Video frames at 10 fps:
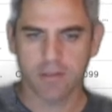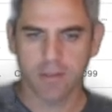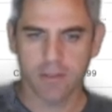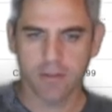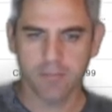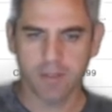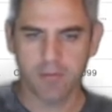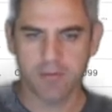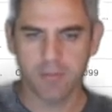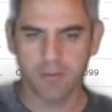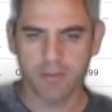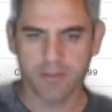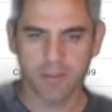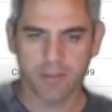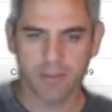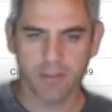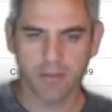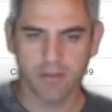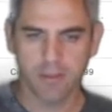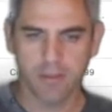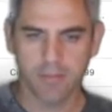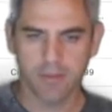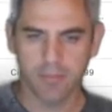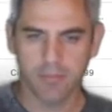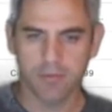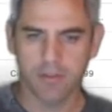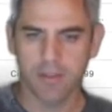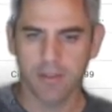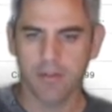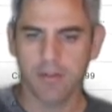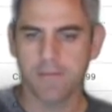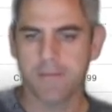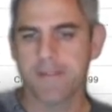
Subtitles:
I would simply just click on Import here